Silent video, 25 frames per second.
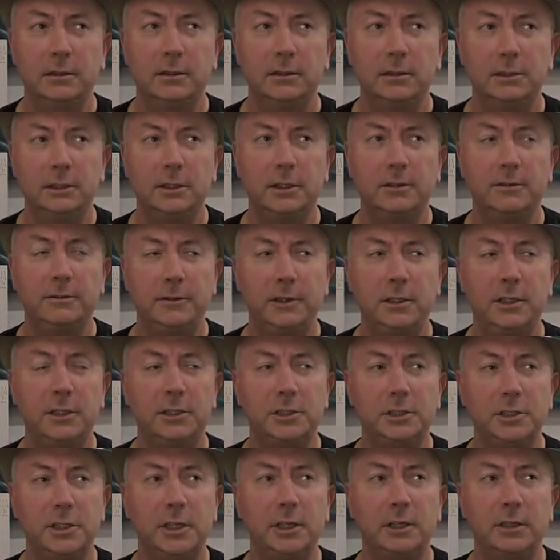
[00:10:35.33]
Sherry
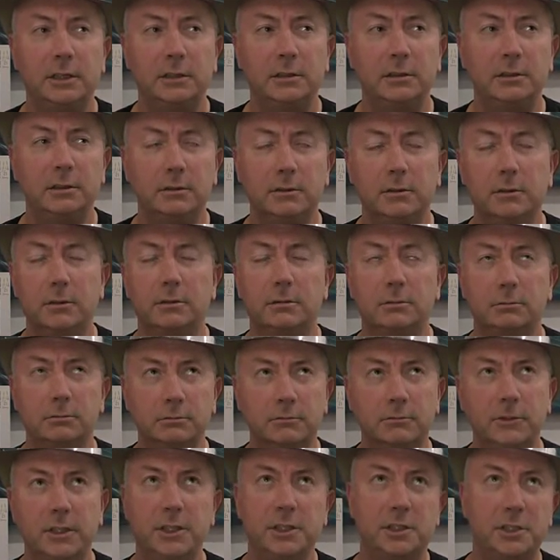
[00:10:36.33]
finished in a, or
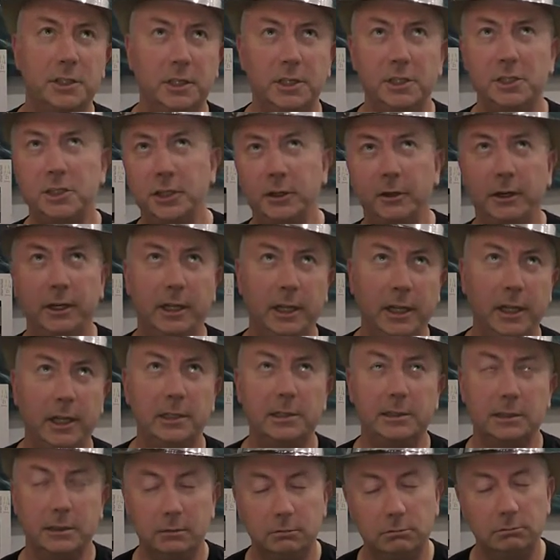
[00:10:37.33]
finished in a sherry
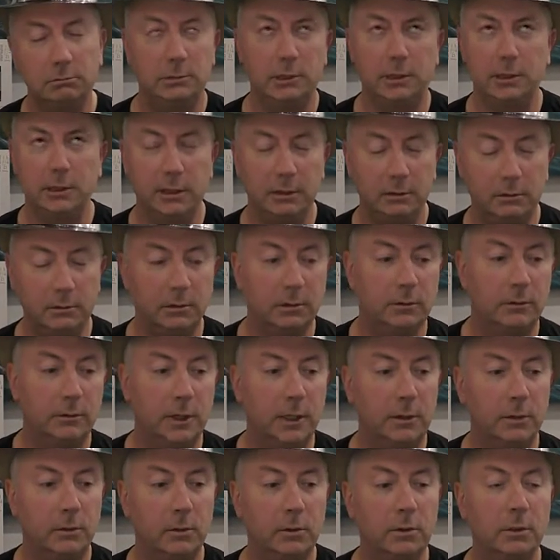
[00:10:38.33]
cask. Get that in the
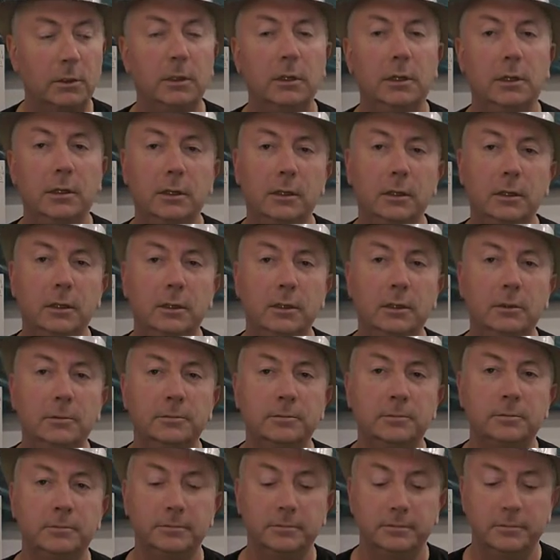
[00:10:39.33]
right order.
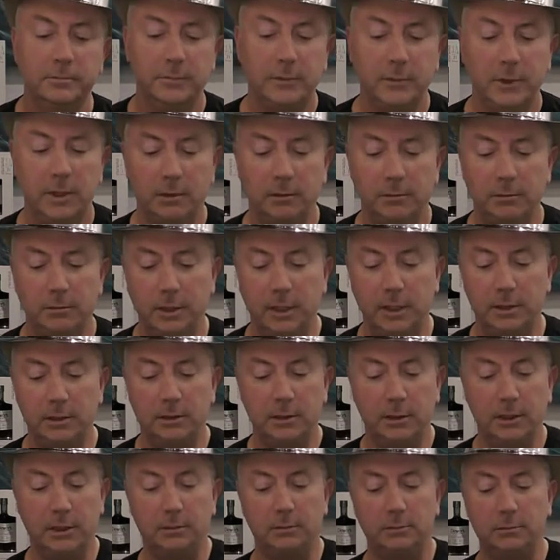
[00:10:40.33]

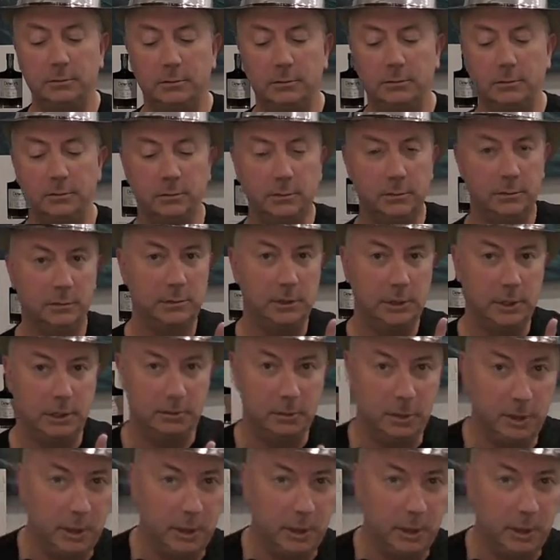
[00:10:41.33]
But uh, stand